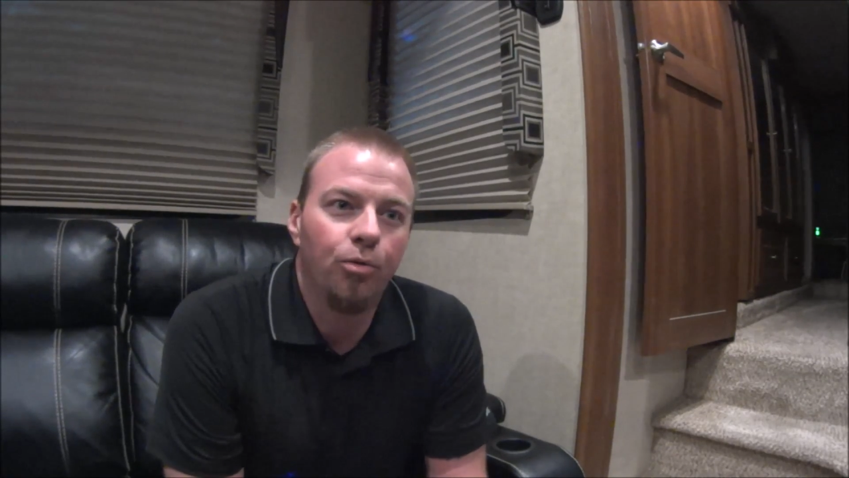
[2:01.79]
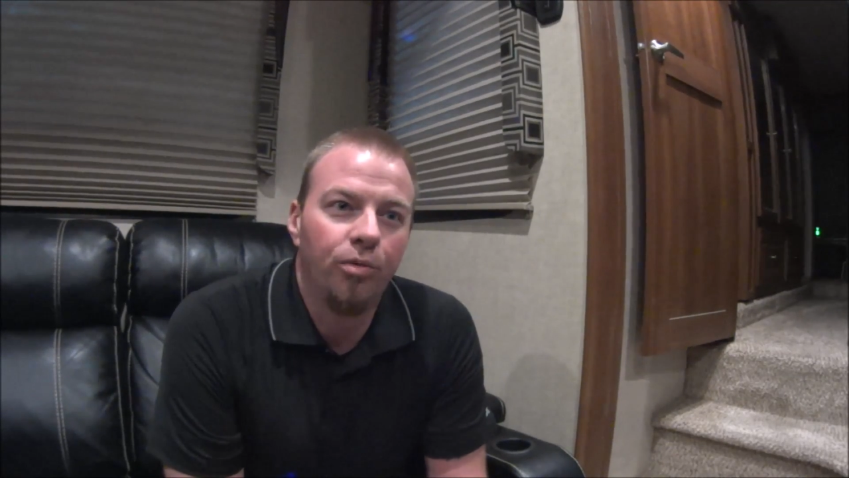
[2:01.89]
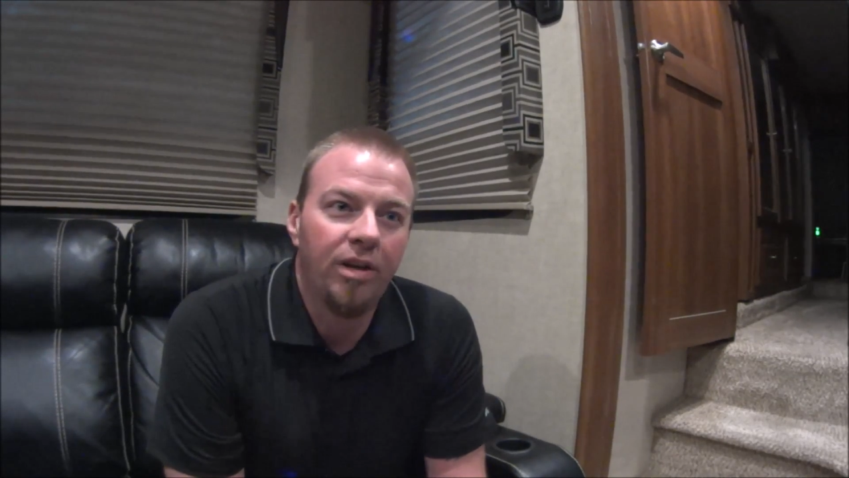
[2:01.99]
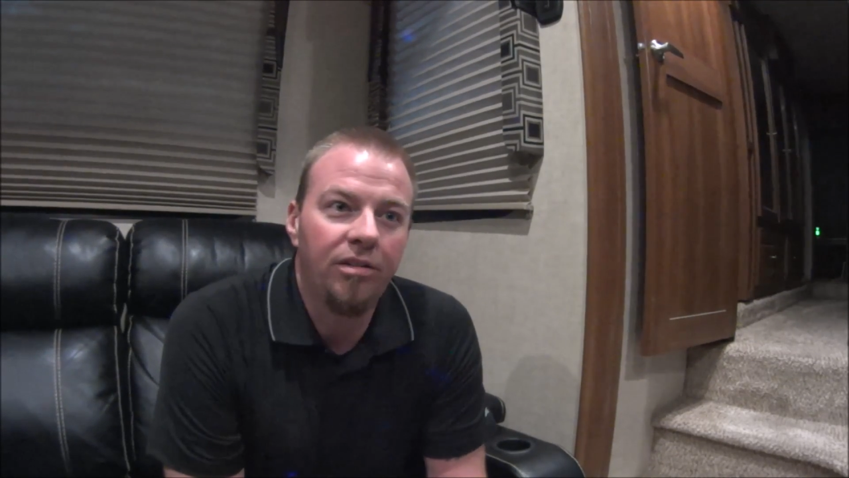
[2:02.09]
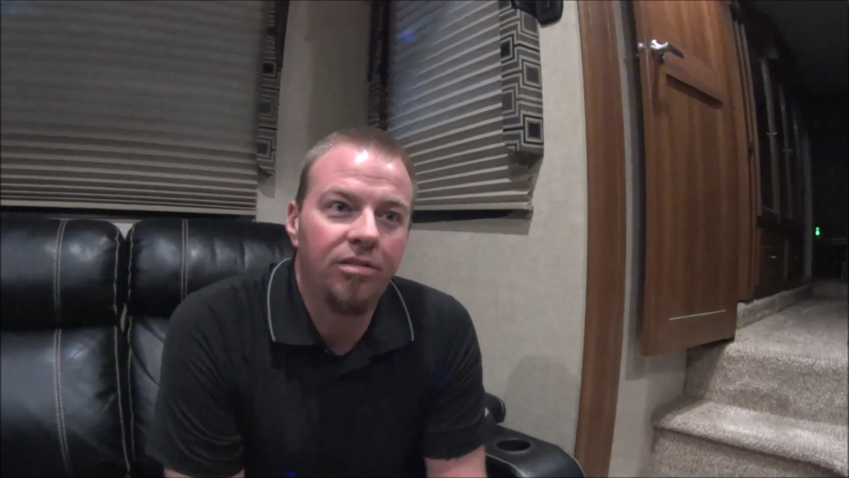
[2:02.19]

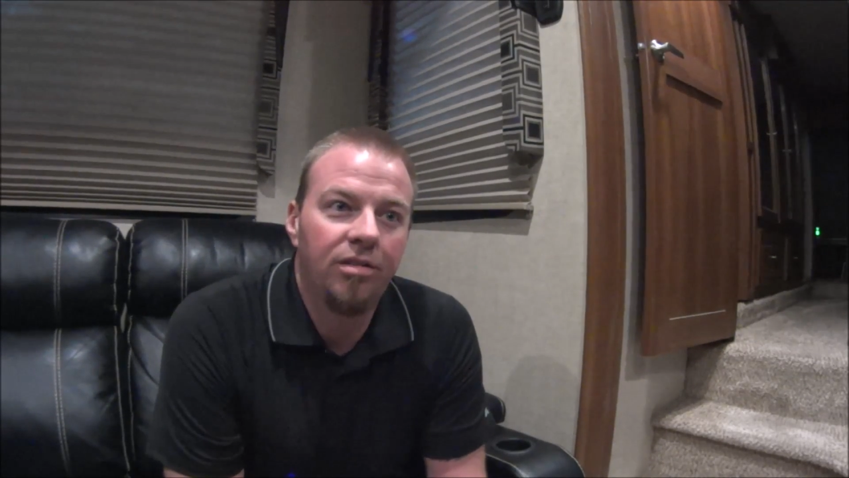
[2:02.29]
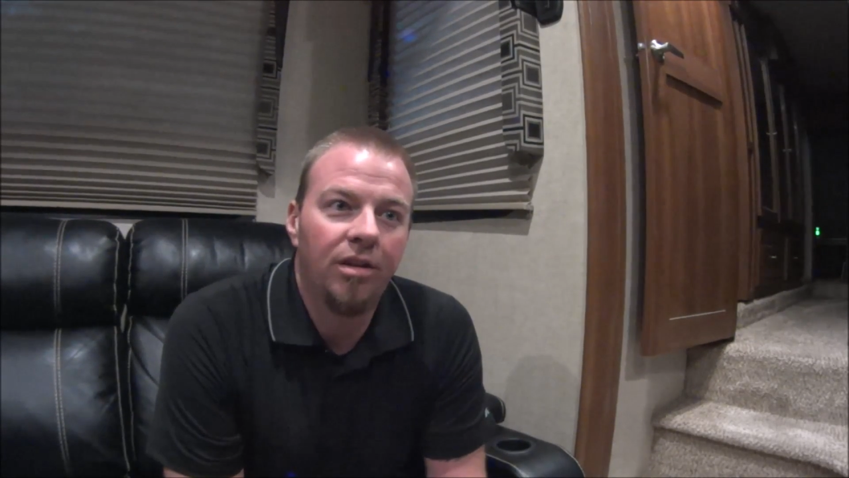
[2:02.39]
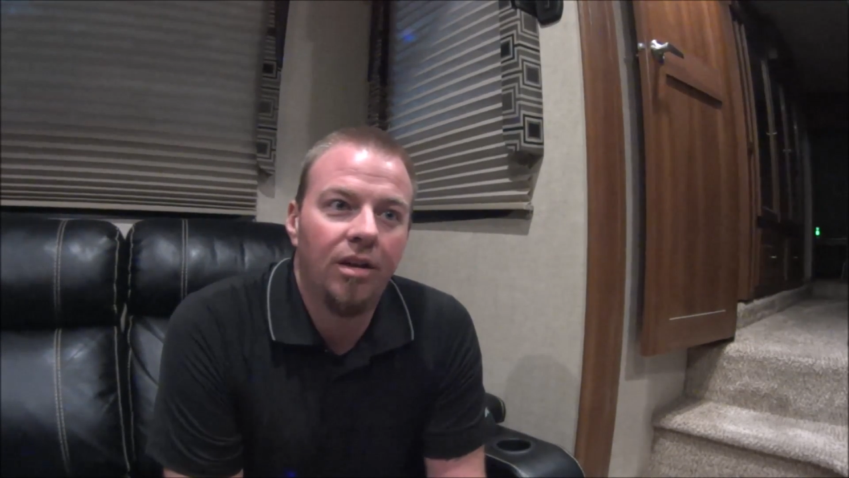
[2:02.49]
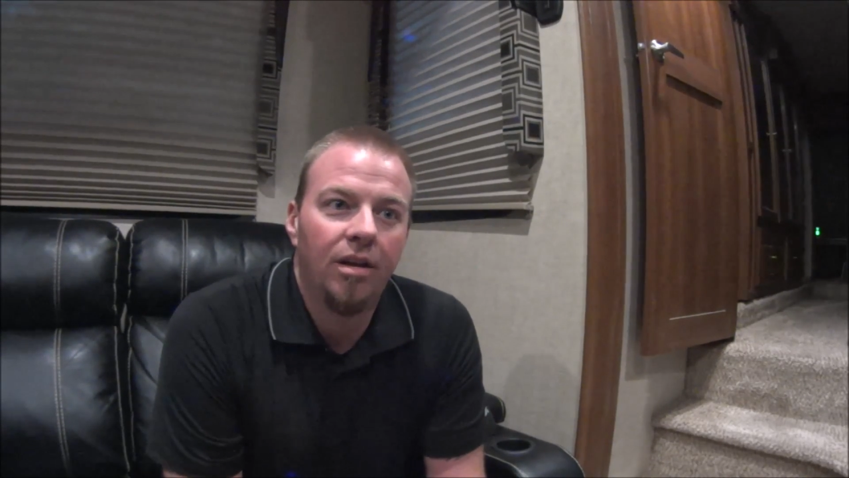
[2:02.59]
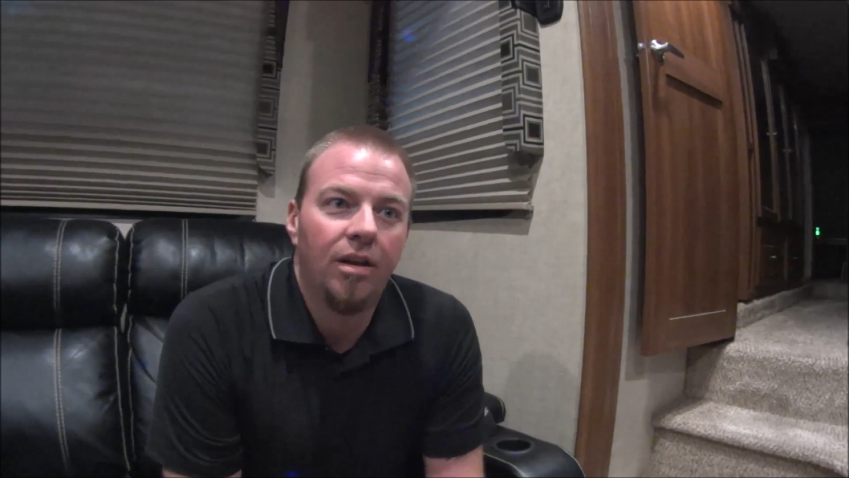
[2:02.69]
Reese
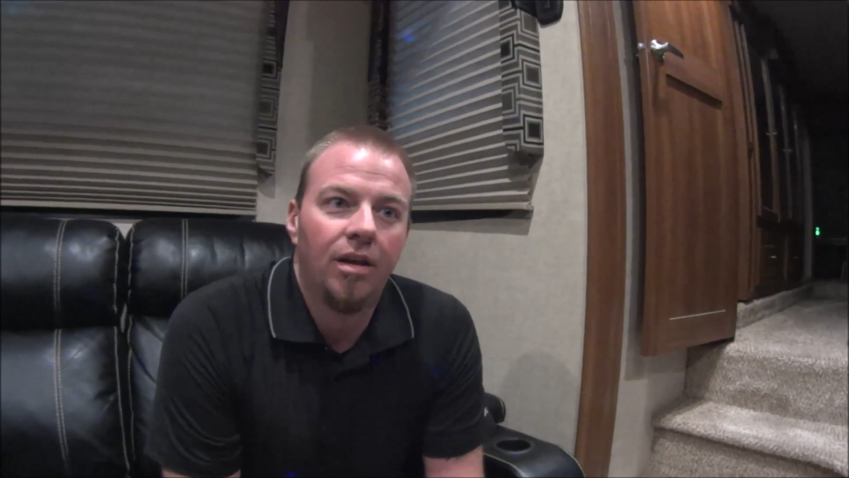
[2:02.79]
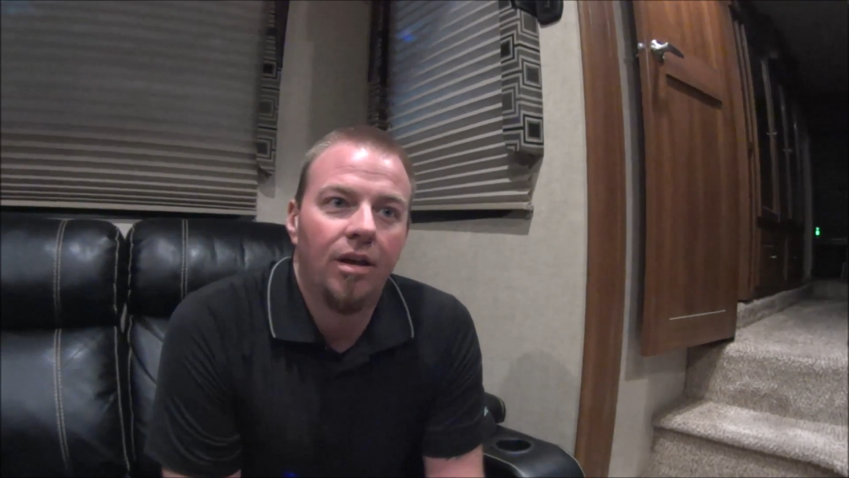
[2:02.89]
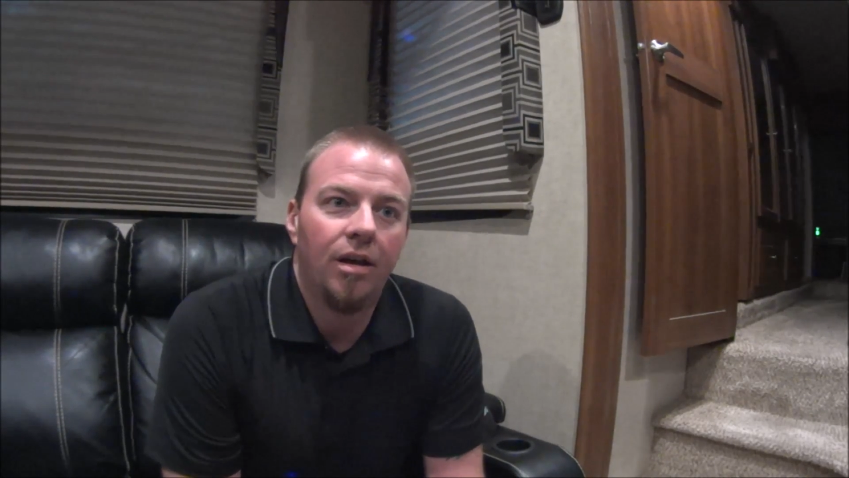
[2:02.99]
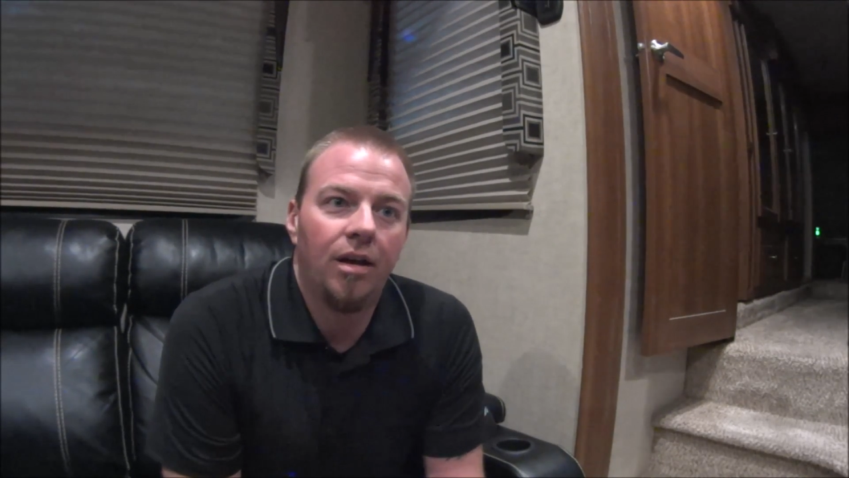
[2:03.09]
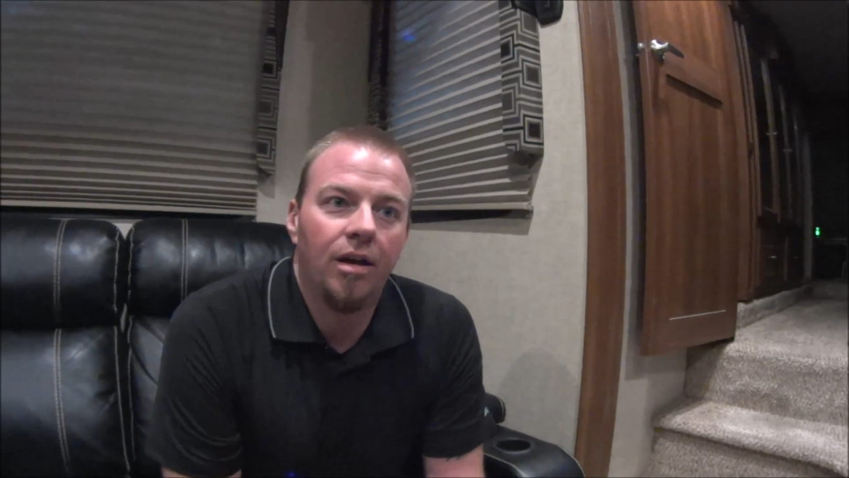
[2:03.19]

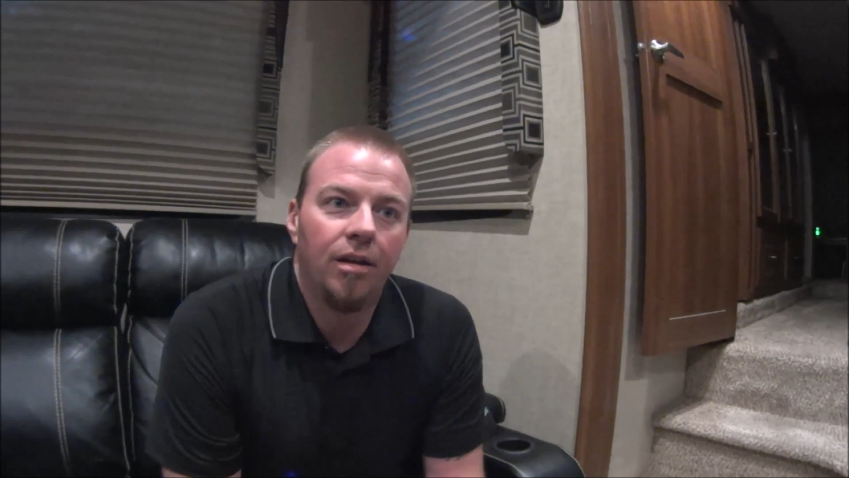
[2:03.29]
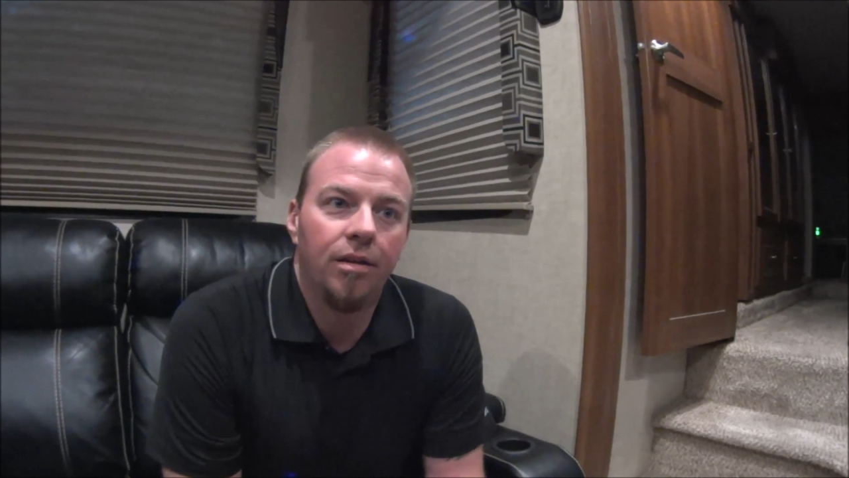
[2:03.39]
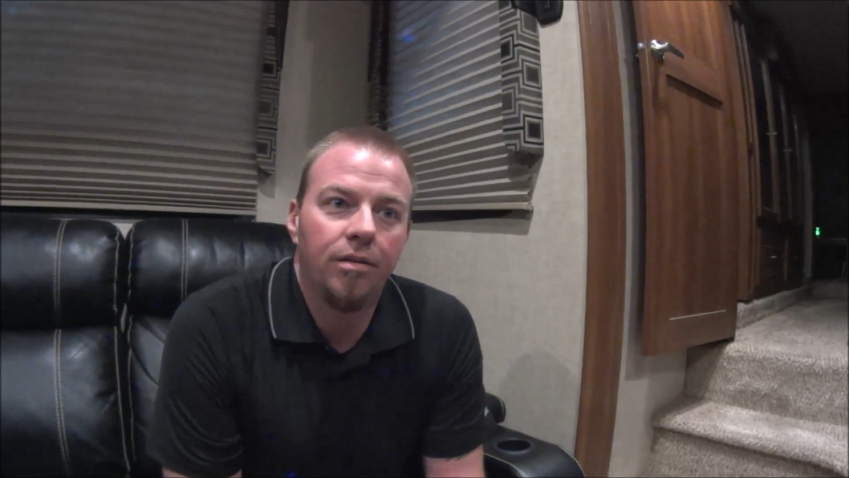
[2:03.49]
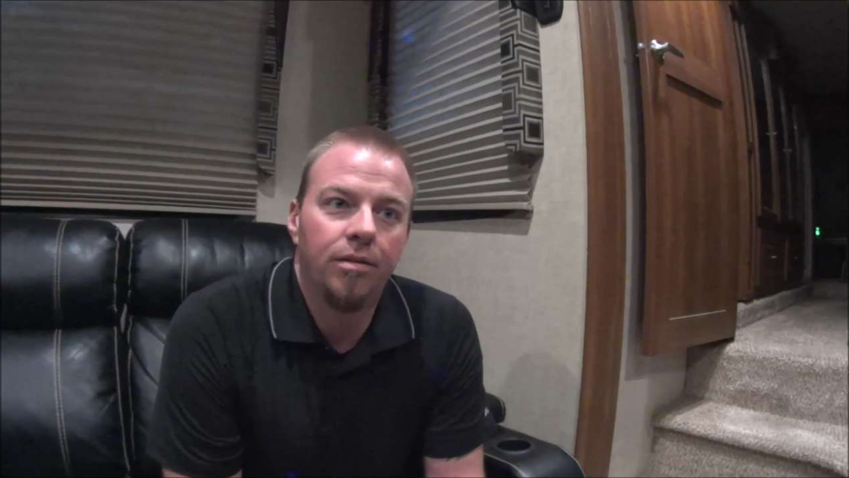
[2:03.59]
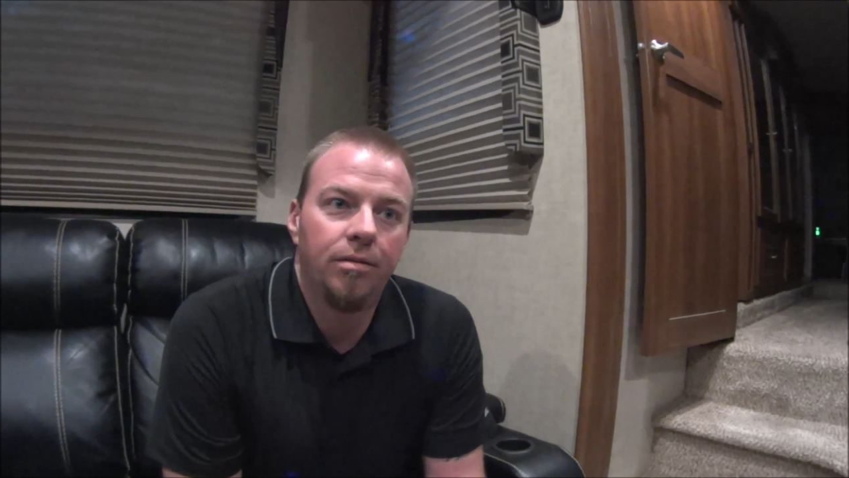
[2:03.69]
to